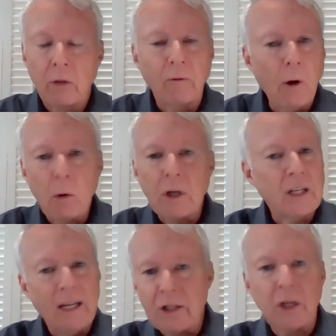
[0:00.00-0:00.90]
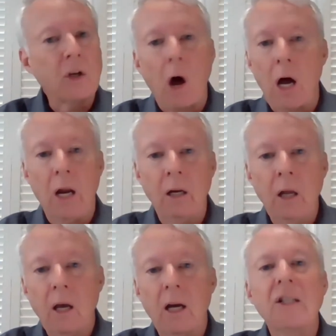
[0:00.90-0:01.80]
Their focus isn't on
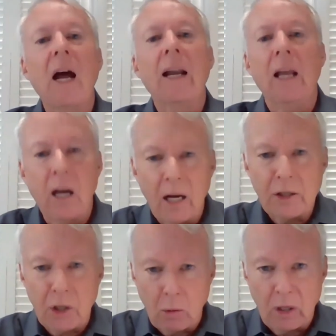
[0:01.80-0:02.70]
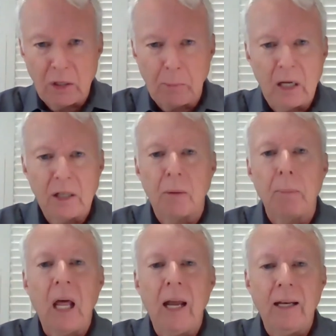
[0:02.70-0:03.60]
assigning consequences, but it's
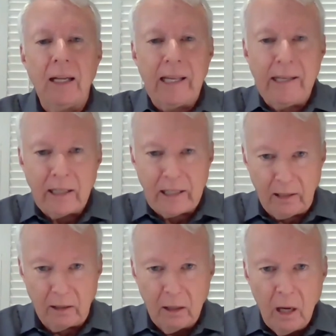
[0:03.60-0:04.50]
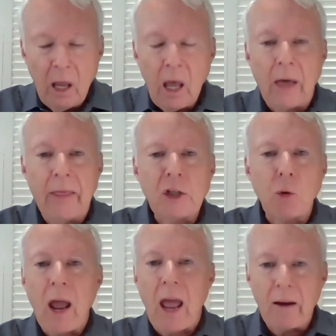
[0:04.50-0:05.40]
applying healing. And that's
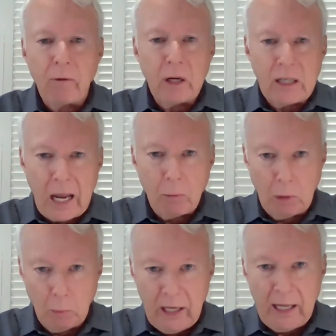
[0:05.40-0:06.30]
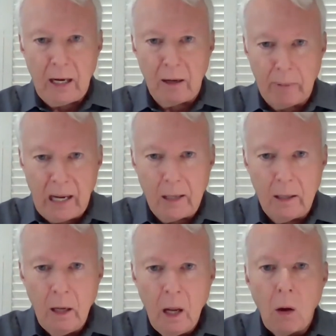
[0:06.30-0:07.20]
why every day when we get out of bed,
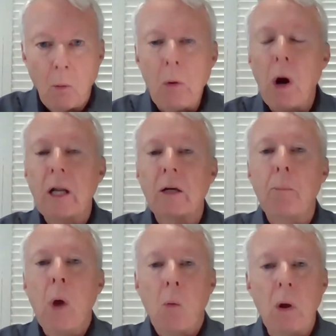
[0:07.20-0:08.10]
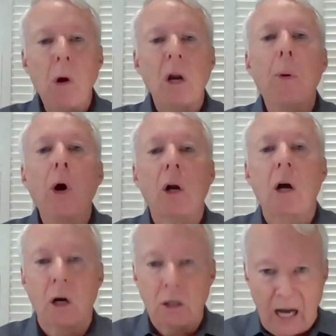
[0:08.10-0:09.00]
we want to put
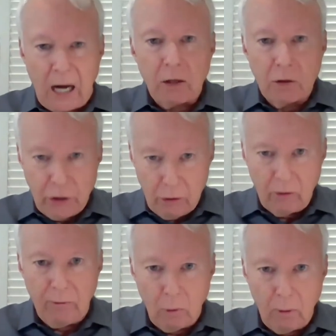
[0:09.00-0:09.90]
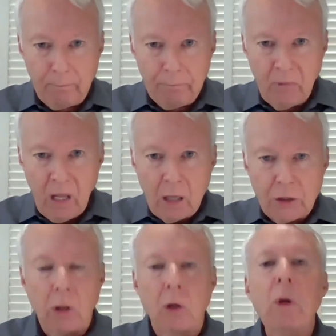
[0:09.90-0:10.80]
on our doctor's uniform
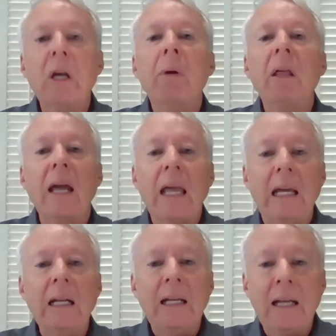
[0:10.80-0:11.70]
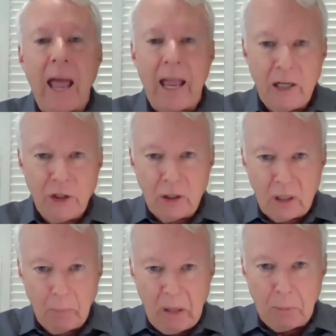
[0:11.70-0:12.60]
so that we can be the healing agent
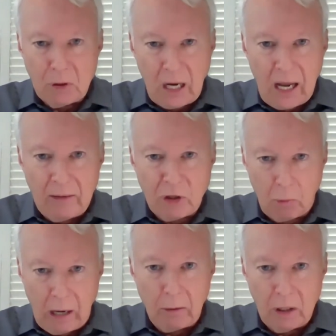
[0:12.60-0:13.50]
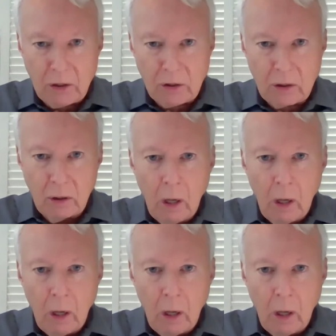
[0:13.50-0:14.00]
in people's lives around us.